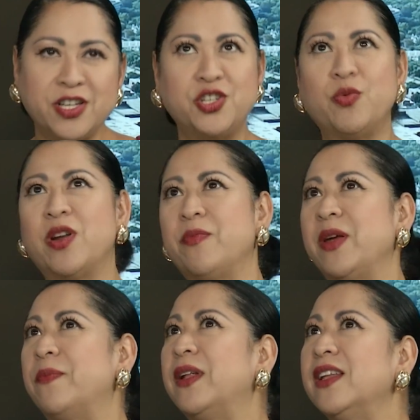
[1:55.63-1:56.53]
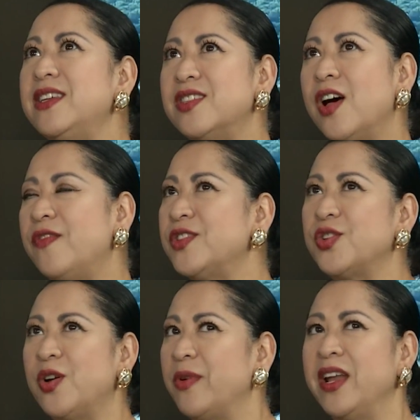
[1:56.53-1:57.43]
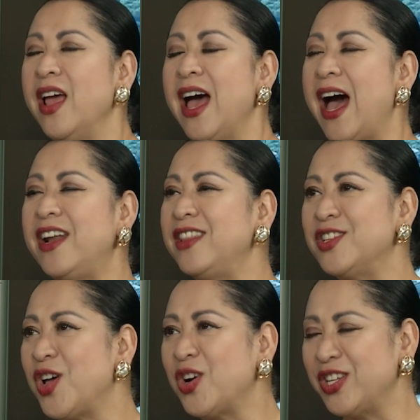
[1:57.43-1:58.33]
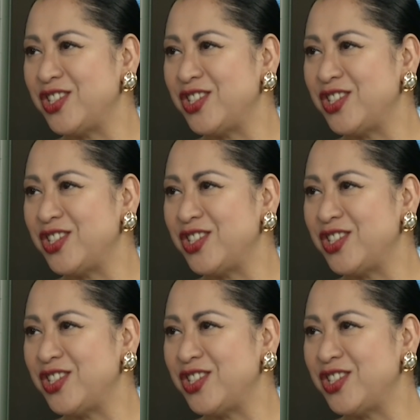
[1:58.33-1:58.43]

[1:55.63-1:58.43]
Did you want to be a police officer? I mean, how did this all get